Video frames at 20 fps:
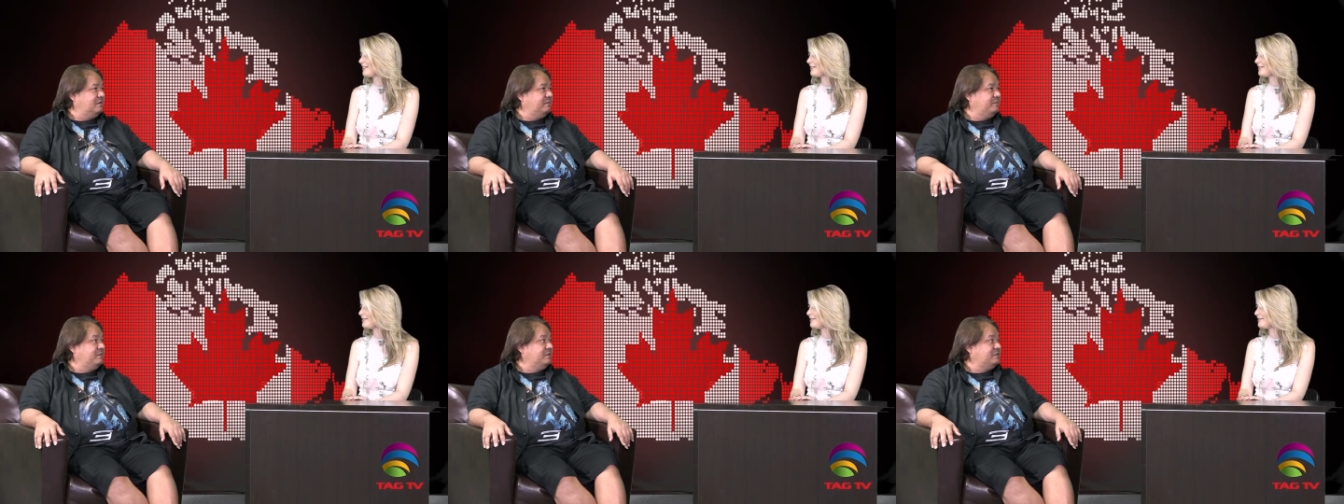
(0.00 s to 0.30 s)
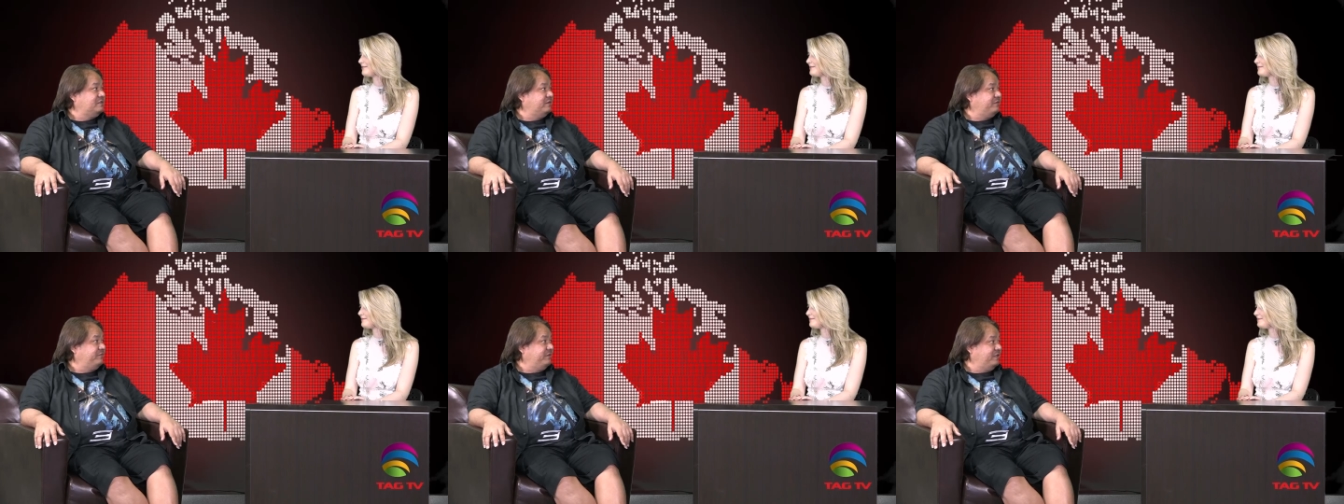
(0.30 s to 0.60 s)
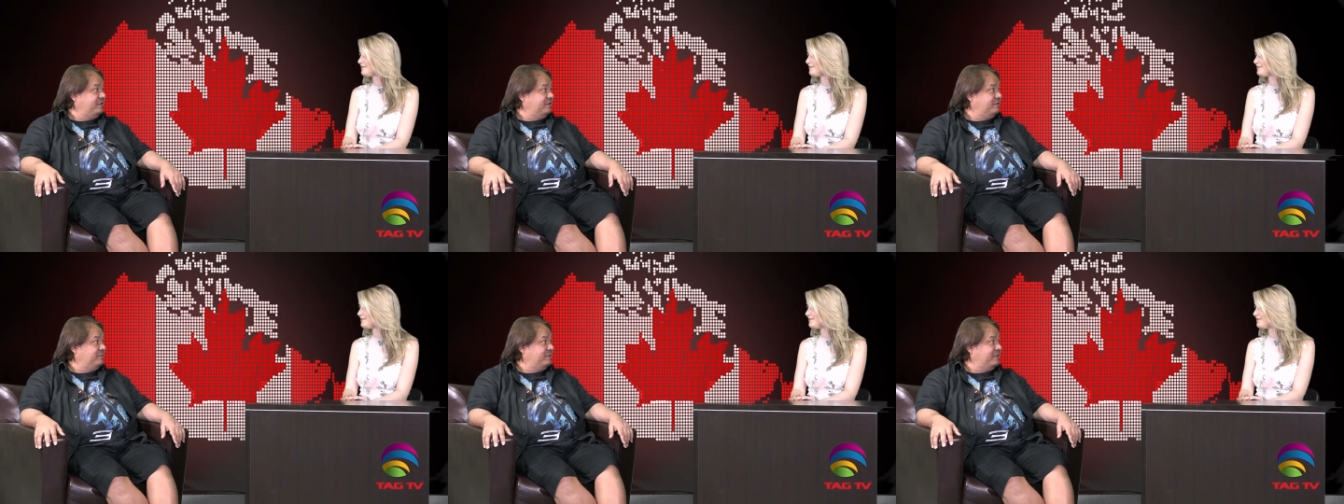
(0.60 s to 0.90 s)
music
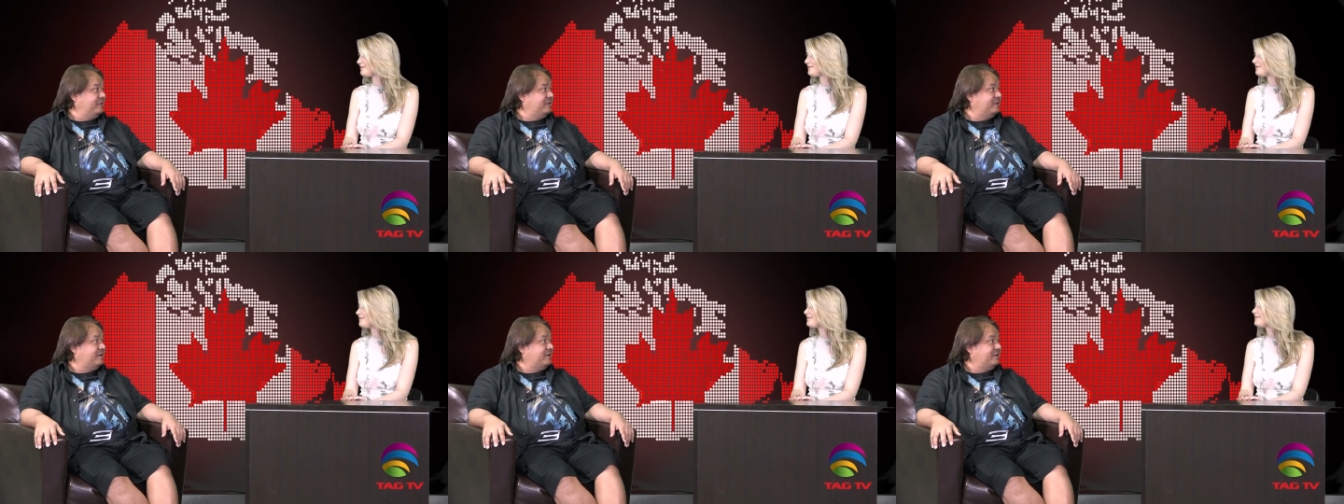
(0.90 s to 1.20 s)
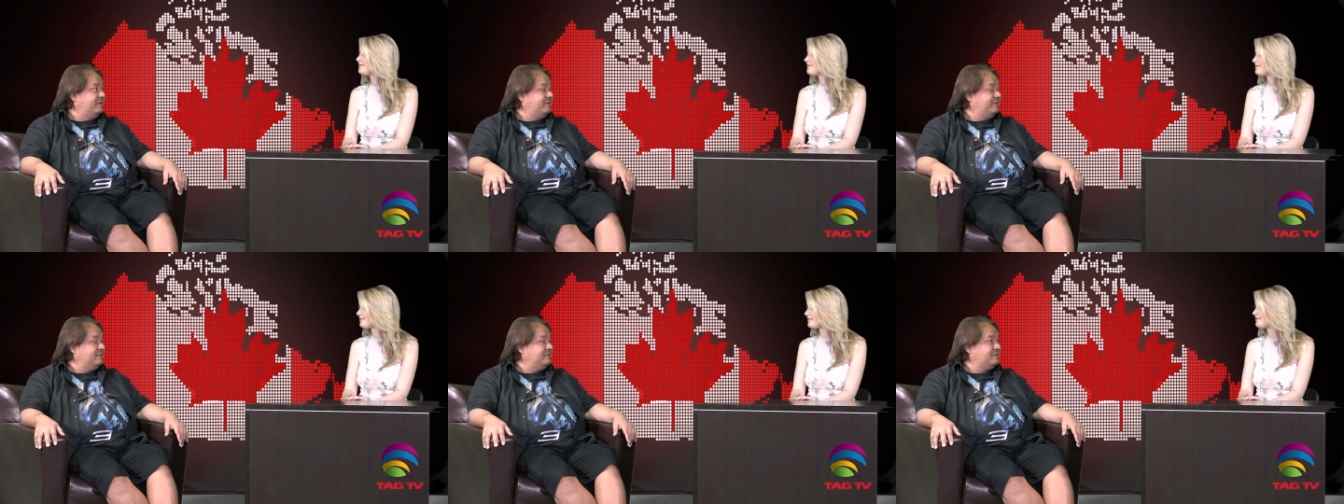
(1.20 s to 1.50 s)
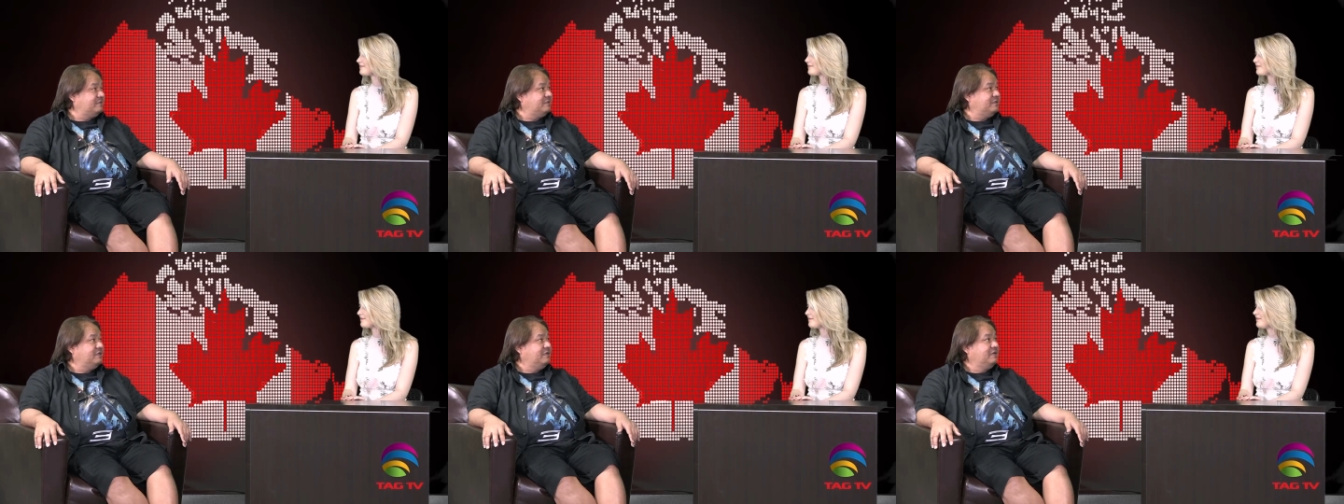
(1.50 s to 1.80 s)
video with an
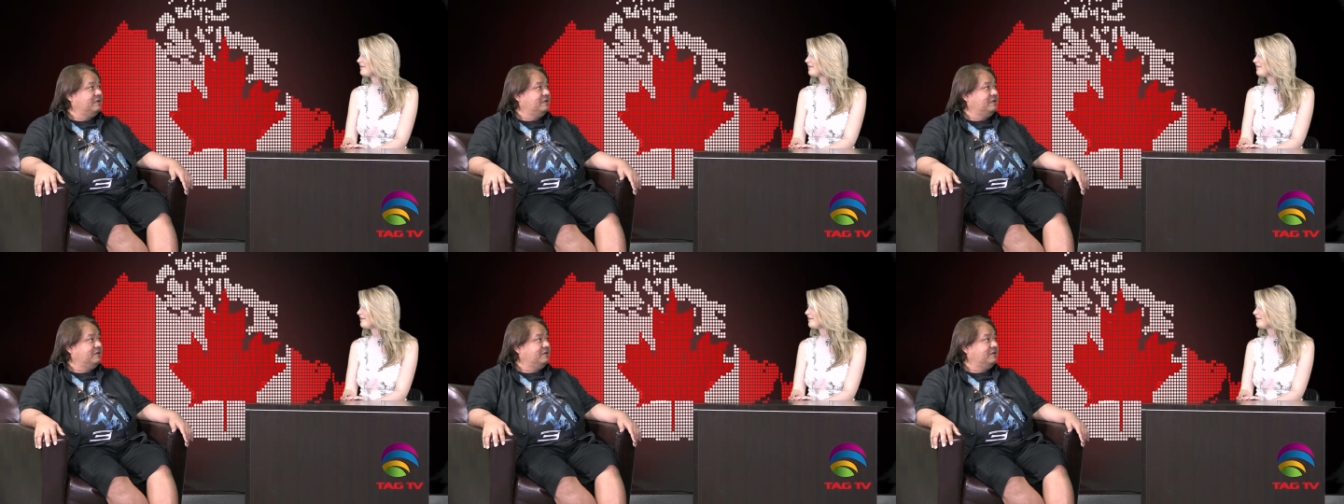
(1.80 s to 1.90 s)
artist.